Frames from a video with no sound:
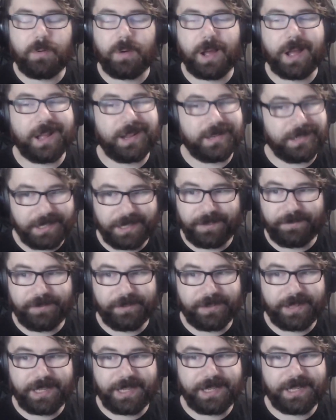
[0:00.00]
hunting
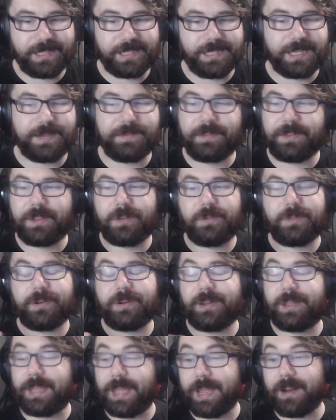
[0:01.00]
for these, even though they're
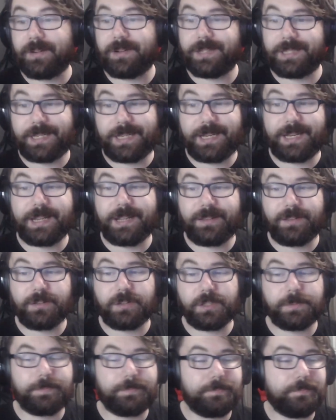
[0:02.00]
a guarantee in
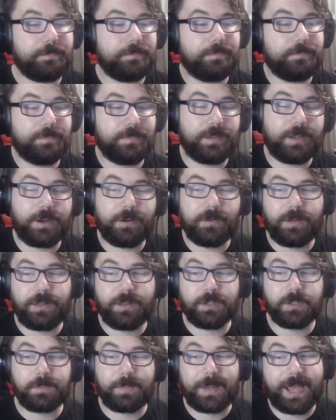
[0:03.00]
those, in
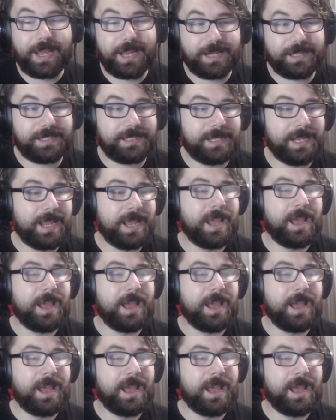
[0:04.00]
those packs.